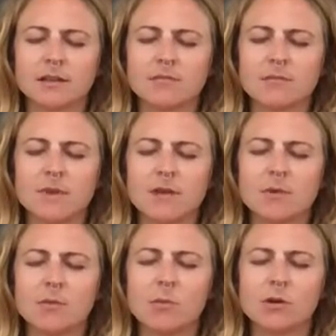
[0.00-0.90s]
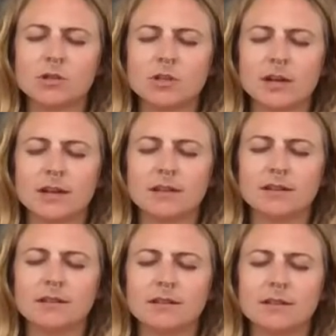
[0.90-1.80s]
Maybe
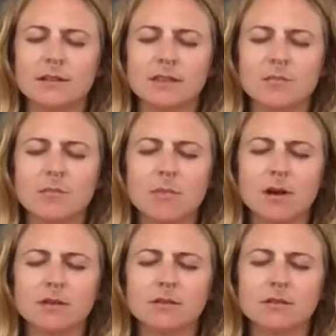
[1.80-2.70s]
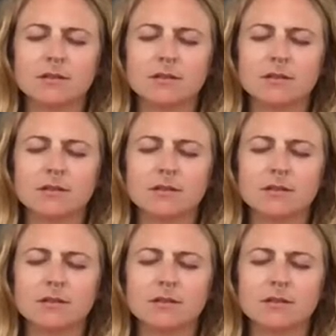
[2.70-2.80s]
washing the mud